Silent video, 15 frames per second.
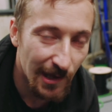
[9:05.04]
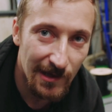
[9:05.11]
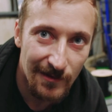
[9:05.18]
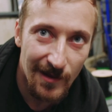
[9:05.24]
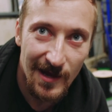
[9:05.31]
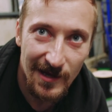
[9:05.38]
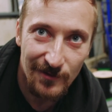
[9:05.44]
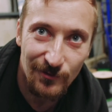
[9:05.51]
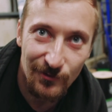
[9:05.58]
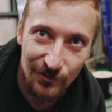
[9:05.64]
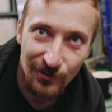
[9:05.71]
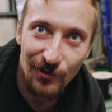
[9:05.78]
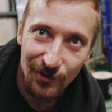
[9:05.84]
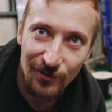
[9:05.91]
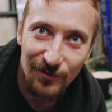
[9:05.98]
like the
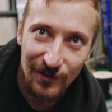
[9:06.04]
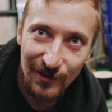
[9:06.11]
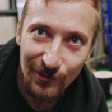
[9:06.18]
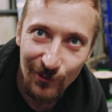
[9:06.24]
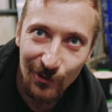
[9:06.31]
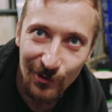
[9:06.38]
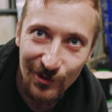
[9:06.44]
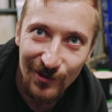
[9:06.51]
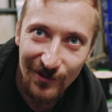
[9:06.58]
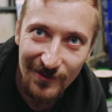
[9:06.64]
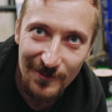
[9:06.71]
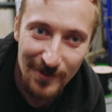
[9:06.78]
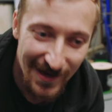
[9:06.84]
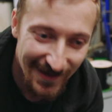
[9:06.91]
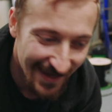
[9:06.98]
girthy look at
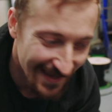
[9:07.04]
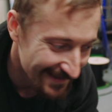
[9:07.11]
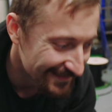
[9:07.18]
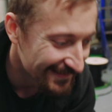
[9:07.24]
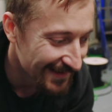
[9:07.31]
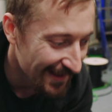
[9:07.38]
the back end.